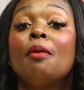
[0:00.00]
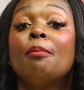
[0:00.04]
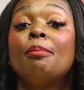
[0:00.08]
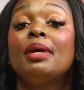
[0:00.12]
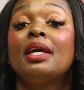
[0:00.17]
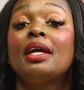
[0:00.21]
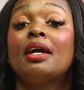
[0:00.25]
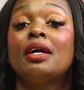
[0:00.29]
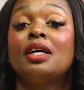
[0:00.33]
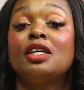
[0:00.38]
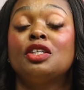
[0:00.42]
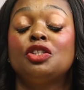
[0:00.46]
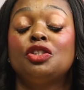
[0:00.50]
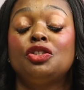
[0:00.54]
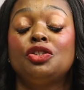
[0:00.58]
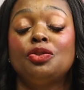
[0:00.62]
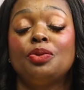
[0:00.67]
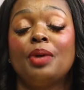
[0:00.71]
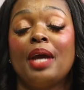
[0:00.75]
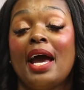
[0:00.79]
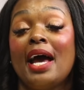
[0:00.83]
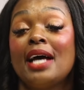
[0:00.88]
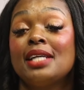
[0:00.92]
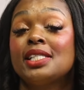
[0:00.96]
Because
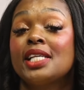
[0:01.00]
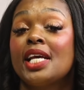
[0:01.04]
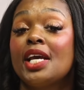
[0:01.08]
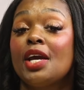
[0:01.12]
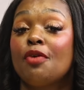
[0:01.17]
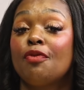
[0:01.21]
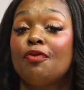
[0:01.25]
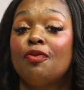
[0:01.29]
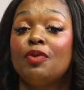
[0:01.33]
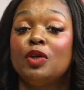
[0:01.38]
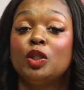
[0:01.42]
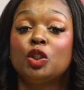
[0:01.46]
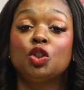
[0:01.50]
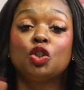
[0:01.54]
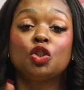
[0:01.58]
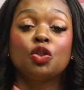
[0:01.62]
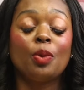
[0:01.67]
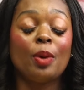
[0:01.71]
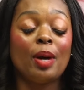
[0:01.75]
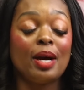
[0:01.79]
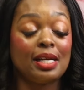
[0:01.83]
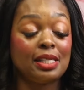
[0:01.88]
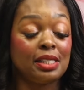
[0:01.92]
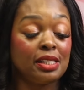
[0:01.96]
you guys, if we
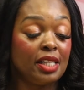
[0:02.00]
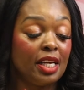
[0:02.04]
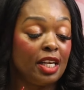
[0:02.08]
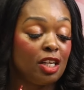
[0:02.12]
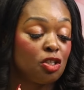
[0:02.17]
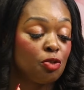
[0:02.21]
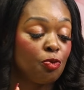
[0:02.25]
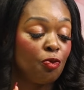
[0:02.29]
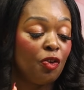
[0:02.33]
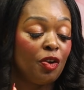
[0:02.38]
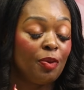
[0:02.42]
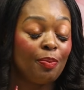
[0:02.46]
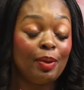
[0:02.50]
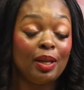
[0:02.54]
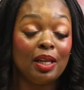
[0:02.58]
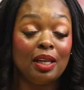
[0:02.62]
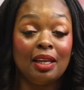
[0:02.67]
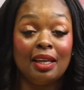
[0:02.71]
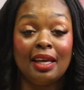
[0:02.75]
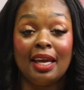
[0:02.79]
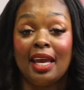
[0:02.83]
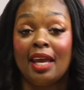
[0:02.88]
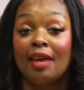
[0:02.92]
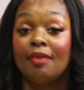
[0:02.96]
trust, if we
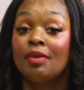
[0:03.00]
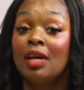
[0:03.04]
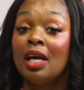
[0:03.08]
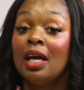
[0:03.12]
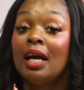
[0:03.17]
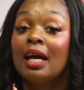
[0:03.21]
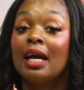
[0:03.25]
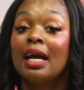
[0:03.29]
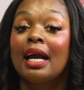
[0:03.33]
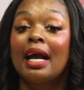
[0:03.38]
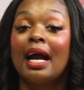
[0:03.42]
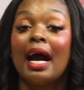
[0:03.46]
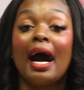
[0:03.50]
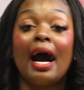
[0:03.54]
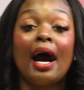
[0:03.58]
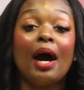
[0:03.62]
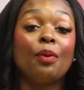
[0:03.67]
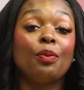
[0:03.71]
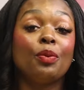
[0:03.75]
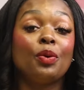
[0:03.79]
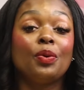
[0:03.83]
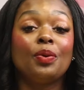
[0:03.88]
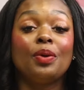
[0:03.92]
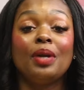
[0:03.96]
believe,
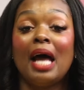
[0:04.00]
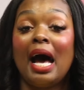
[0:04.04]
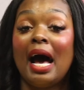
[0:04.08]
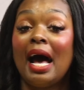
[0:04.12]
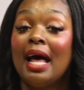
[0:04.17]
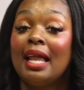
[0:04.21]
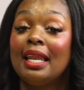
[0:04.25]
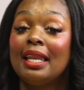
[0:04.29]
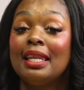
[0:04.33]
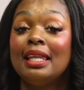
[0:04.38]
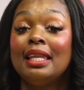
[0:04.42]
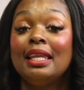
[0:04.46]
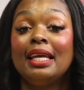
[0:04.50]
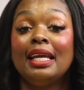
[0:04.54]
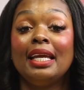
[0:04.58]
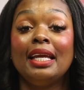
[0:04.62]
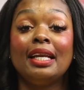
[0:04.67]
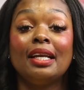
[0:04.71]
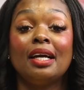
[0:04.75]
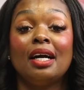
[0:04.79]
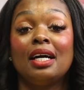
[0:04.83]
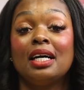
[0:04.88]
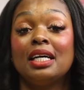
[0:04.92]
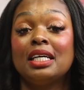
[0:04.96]
God will not
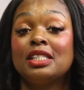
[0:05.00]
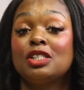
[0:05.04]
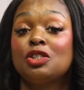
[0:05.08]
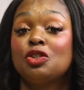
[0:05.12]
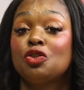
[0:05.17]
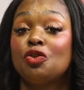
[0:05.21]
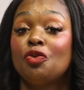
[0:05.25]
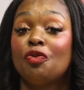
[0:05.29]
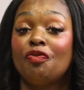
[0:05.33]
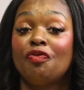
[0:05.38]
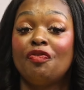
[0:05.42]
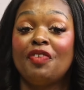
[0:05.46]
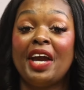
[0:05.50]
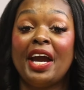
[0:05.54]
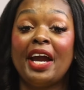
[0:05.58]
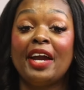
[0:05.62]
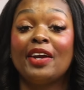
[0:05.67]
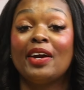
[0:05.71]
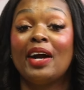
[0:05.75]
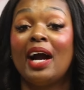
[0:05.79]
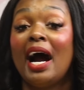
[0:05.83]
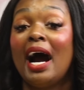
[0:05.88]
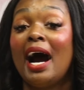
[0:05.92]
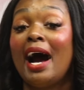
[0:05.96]
lead us to failure.